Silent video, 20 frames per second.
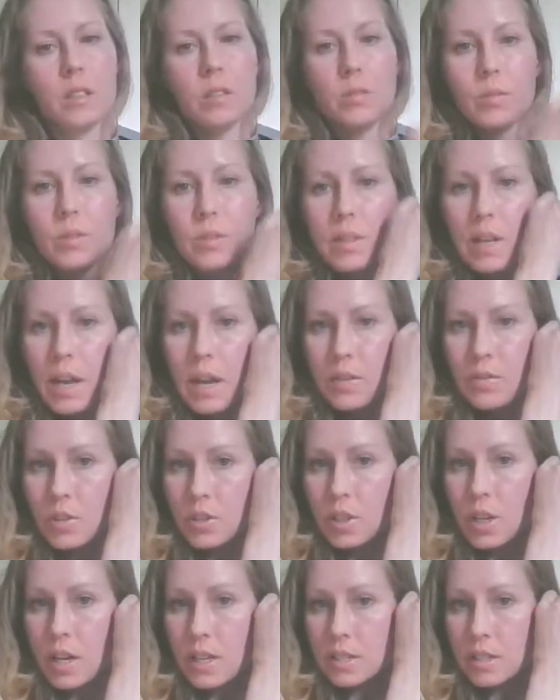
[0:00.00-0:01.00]
was
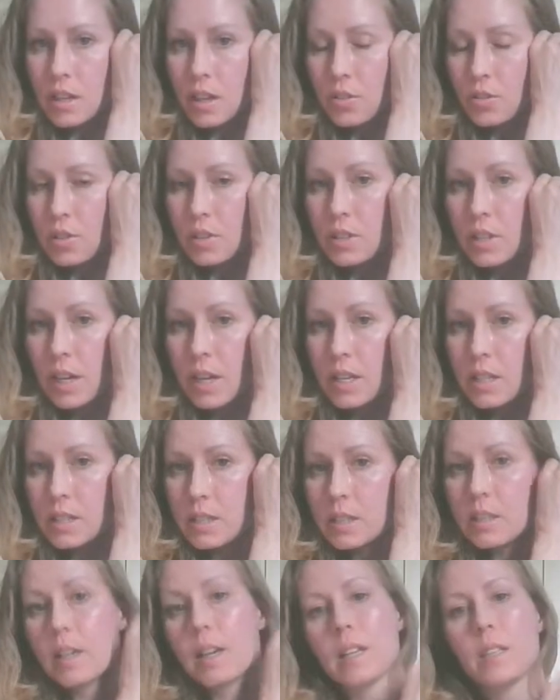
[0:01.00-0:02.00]
advertised on other
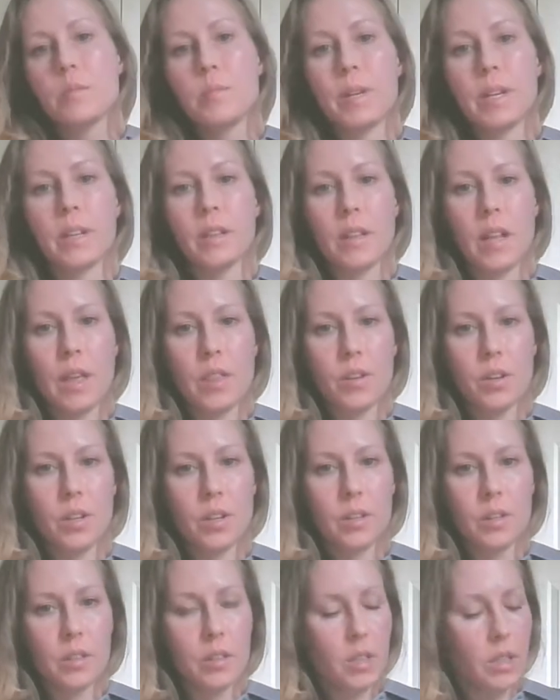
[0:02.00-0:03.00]
sites as being leather,